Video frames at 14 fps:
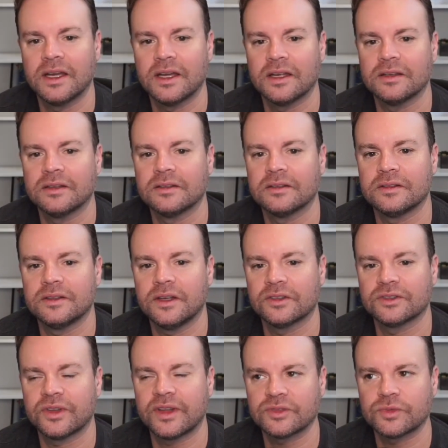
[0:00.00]
And
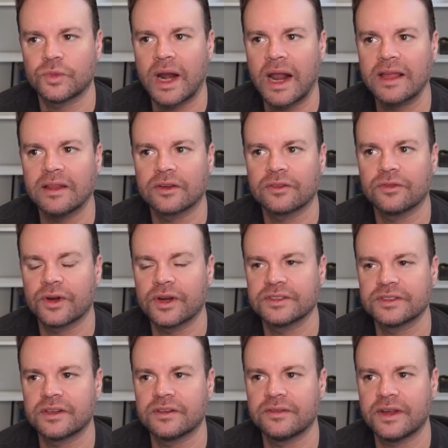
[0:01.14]
so that's what I look for as
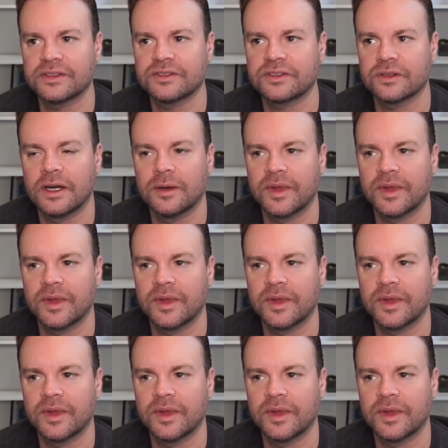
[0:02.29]
an investor.